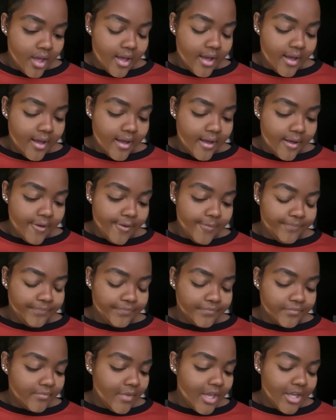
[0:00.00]
Me
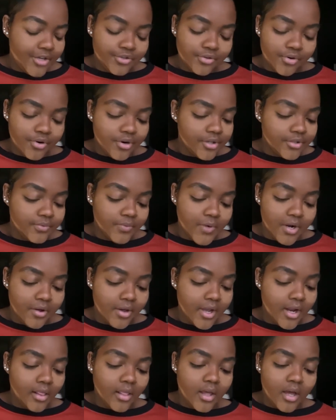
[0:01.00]
and chores, we don't
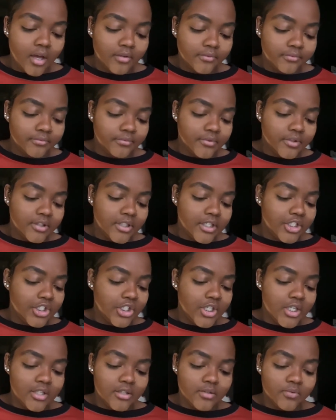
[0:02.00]
get along.
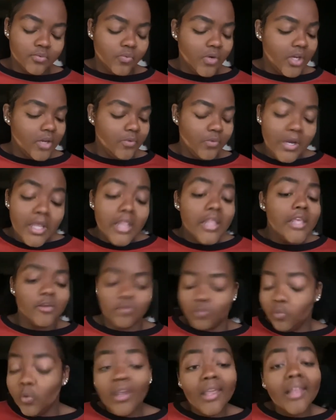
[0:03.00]
Dishes, we
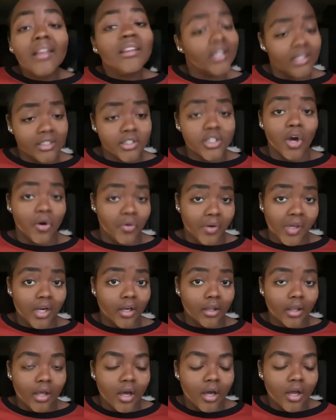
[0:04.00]
really don't get
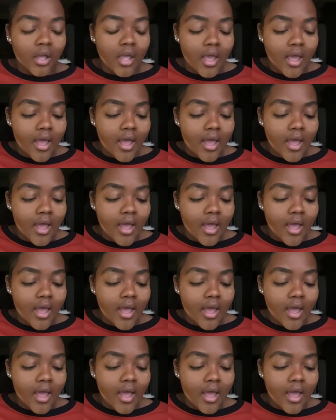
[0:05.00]
along.